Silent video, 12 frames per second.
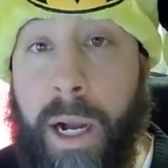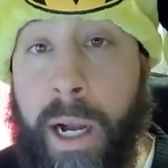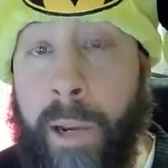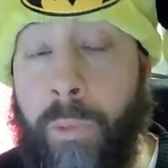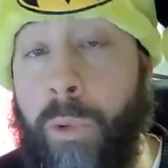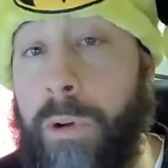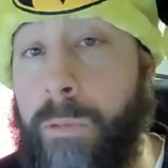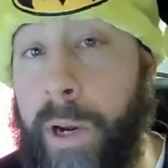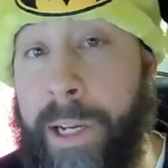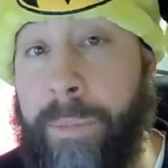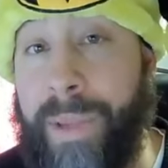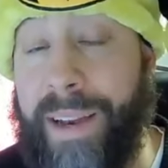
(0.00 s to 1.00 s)
I would
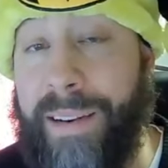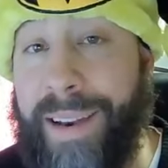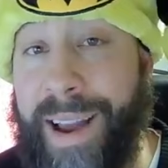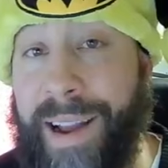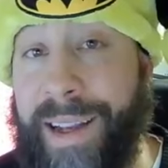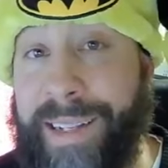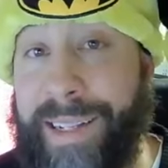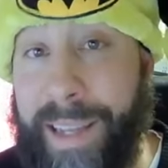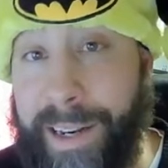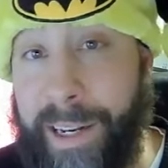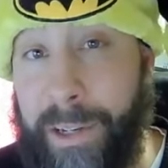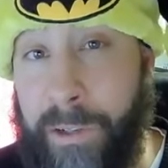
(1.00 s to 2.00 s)
recommend not
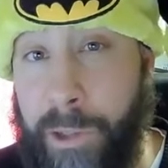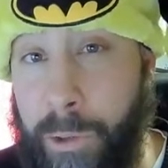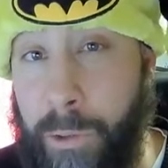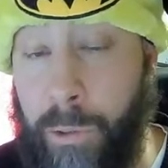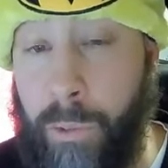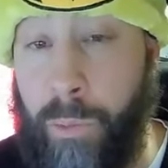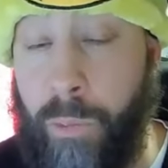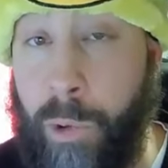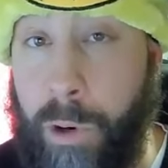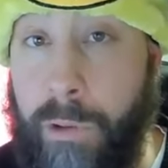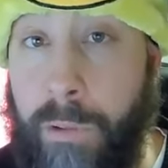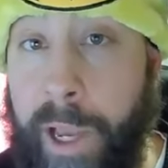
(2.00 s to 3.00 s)
getting to
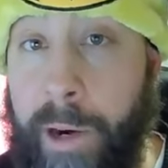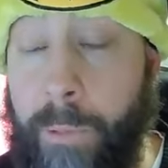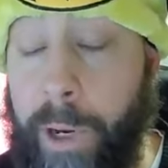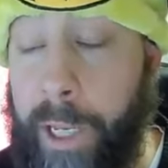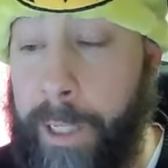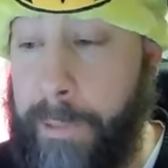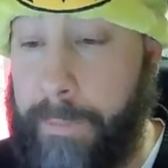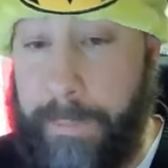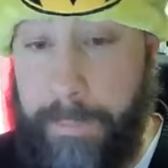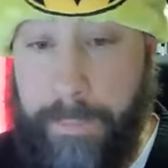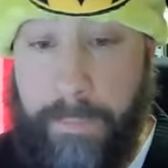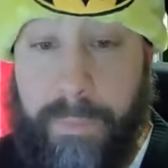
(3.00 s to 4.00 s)
work right away.
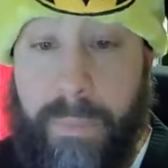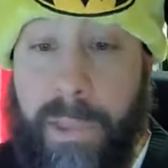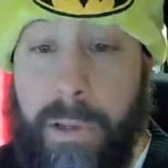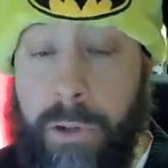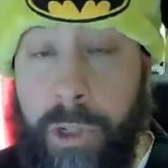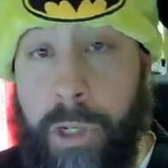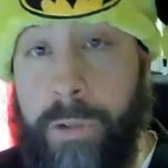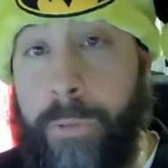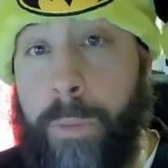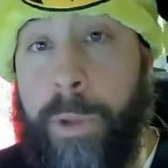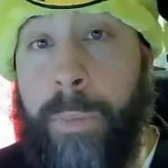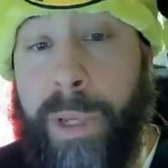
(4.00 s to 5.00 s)
Just
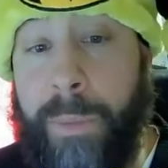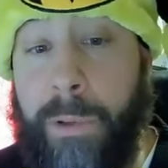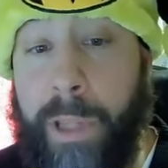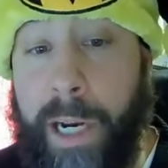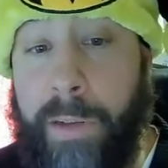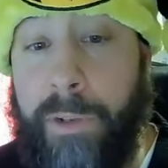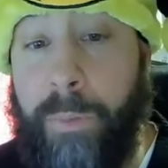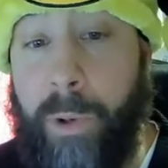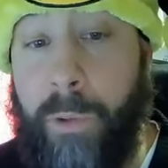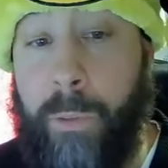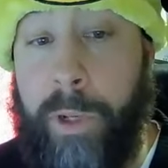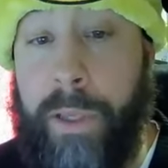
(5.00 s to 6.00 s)
from the people that I've
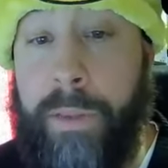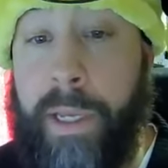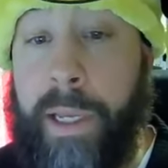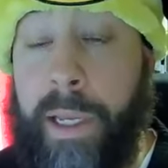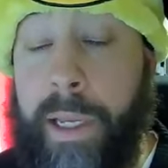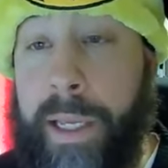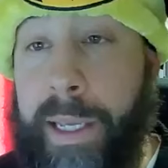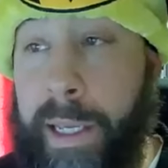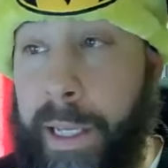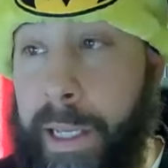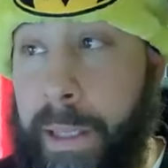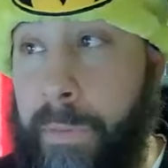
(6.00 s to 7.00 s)
spoke with,
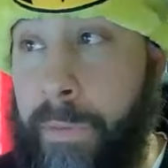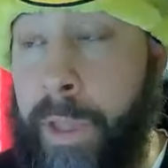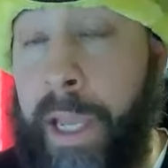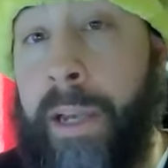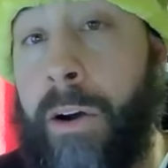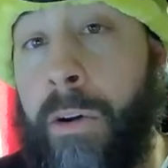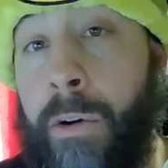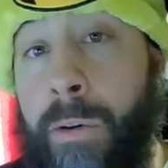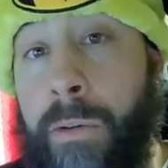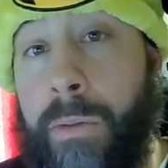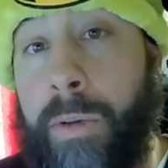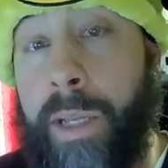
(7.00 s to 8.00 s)
they
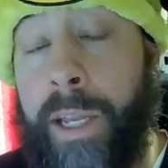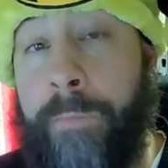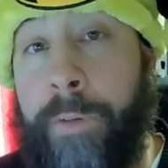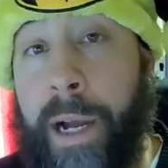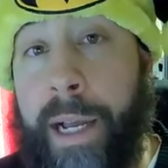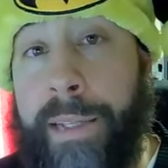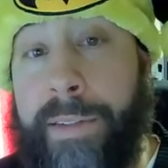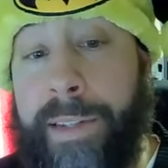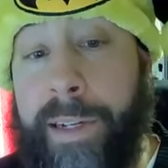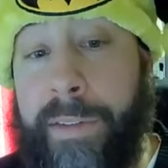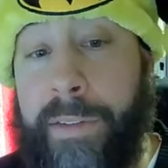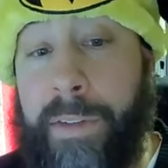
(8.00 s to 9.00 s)
all advise
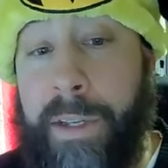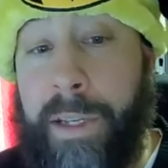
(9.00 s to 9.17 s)
that it's